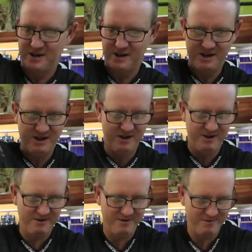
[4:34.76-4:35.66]

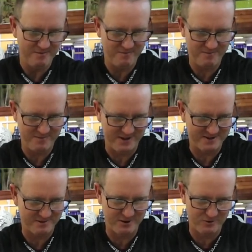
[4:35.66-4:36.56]

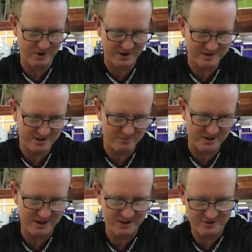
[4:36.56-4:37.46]
That's about all I can say
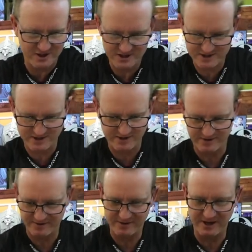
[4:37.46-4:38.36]
about that trace.
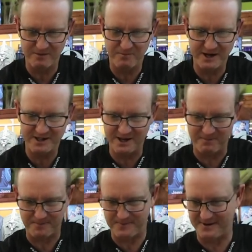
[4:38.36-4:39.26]
Now, bait up.
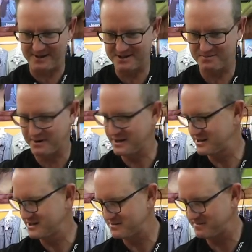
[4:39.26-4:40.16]
Let's bait
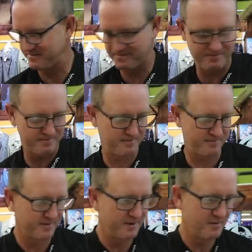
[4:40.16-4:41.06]
this
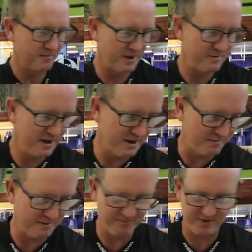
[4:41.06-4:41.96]
baby
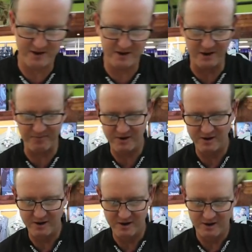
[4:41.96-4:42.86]
up. Okay,
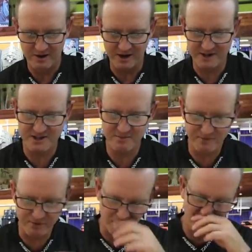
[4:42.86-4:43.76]
like I said
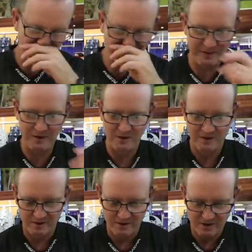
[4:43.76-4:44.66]
before,
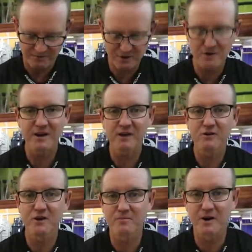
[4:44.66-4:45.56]
if you go back
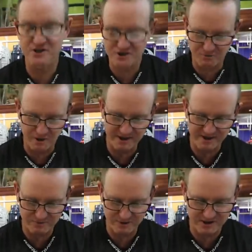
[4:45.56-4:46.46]
to the brusher one
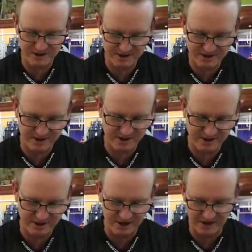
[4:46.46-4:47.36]
that we did
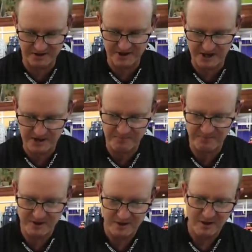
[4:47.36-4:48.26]
the other
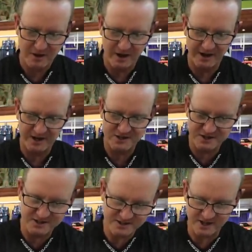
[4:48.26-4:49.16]
day, I'd
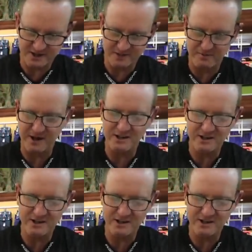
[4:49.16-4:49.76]
actually stuck a bait